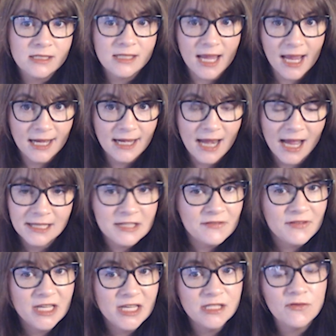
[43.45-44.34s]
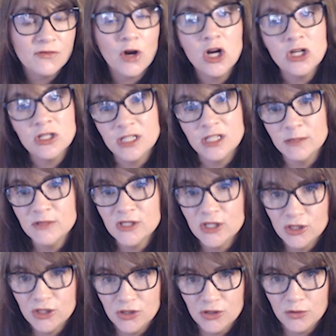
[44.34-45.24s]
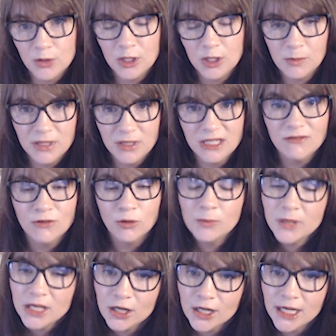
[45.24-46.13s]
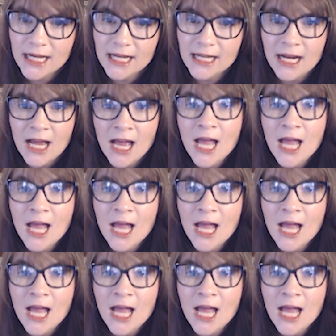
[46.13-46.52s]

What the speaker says: and activities for our Sims to do in the medieval period.